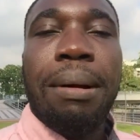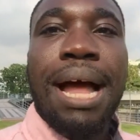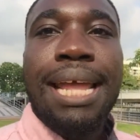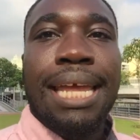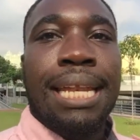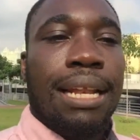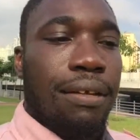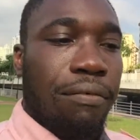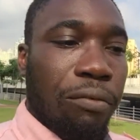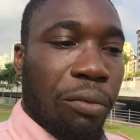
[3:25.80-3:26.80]
Buy-in,
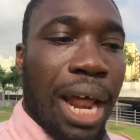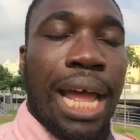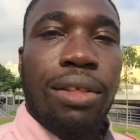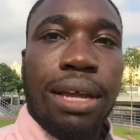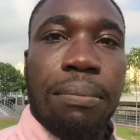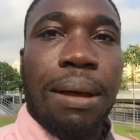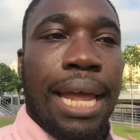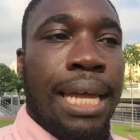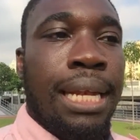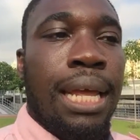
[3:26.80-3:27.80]
when I look at
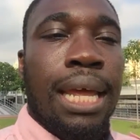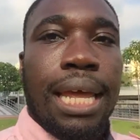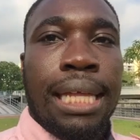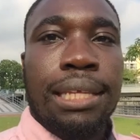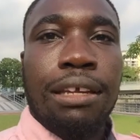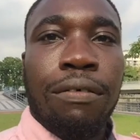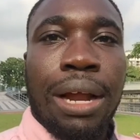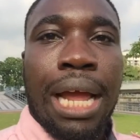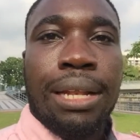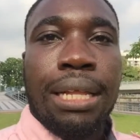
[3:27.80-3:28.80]
buy-in, it's
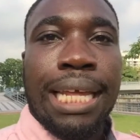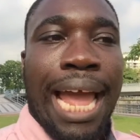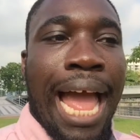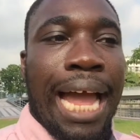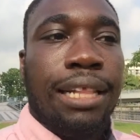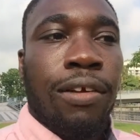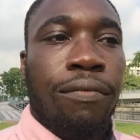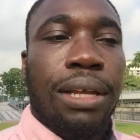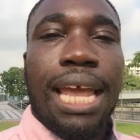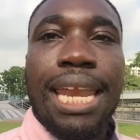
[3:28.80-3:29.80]
around the act
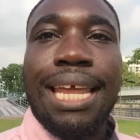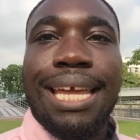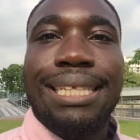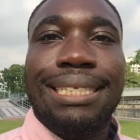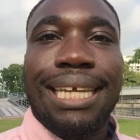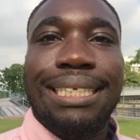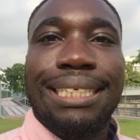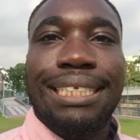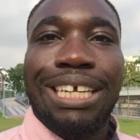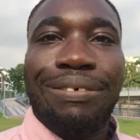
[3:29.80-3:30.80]
of getting
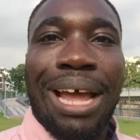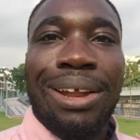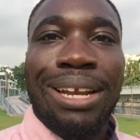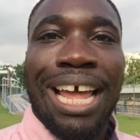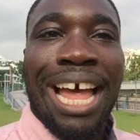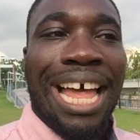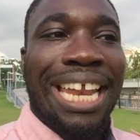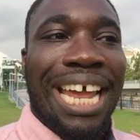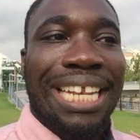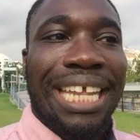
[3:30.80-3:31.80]
consensus around
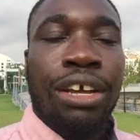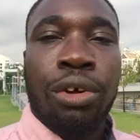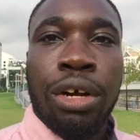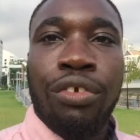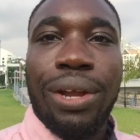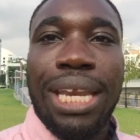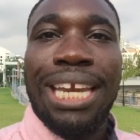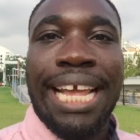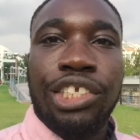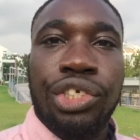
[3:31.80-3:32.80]
an idea or
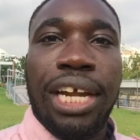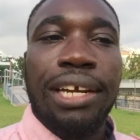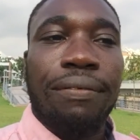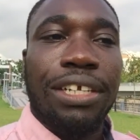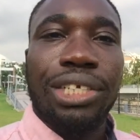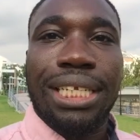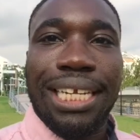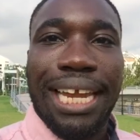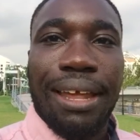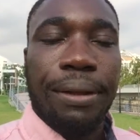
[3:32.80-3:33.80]
creating a shared vision
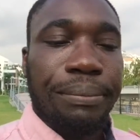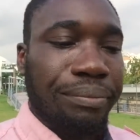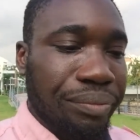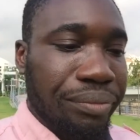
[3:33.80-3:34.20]
together.